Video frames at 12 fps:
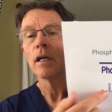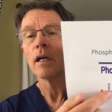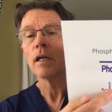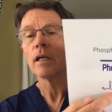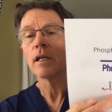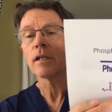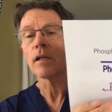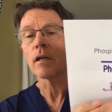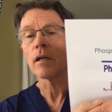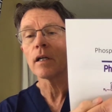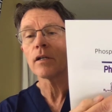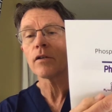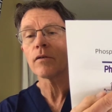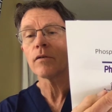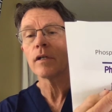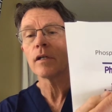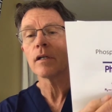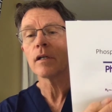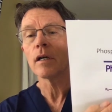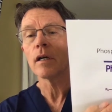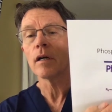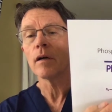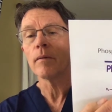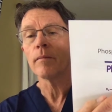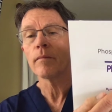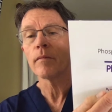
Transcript: uh, it's a glycerin, um,